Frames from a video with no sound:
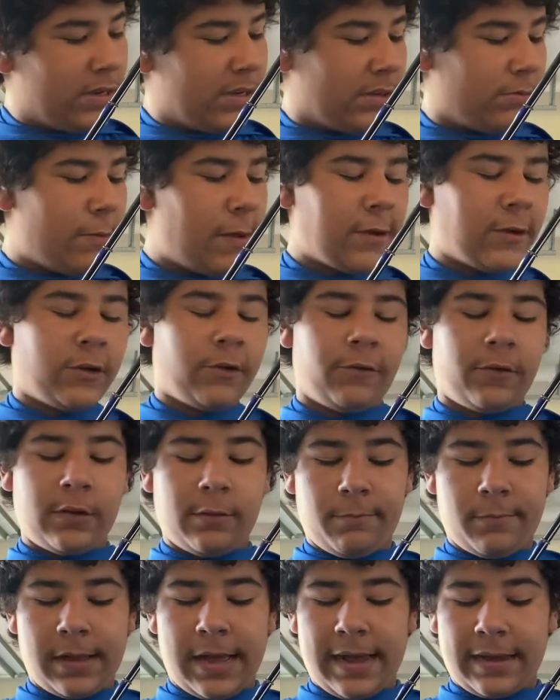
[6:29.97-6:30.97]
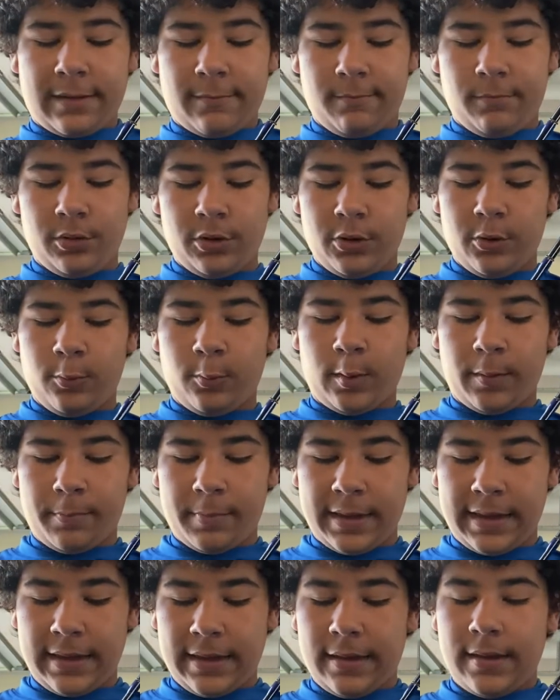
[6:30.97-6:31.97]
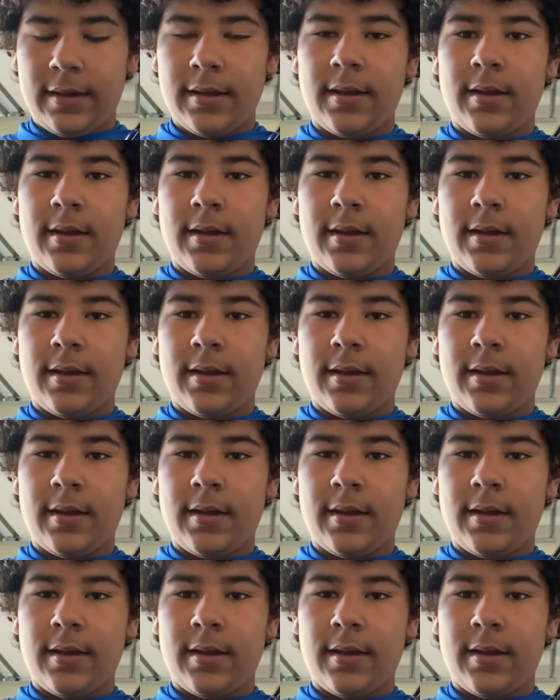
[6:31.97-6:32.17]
especially for the black and blue, would be